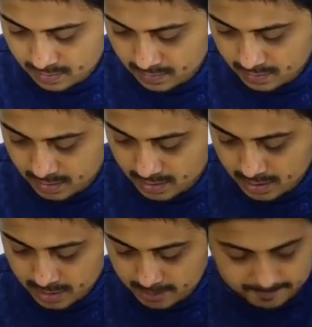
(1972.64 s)

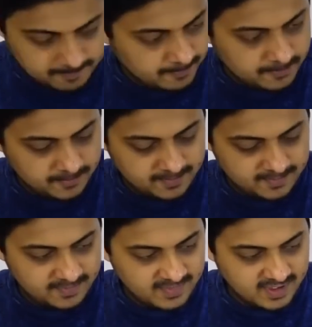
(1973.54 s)
Okay,
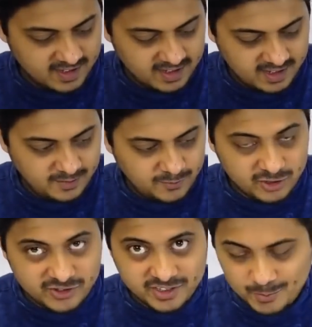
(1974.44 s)
keep
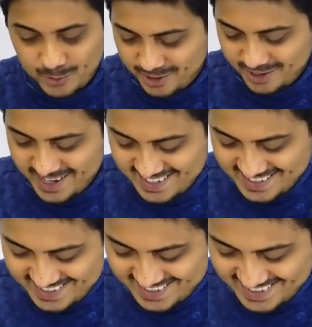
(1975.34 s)
watching the motor, guys.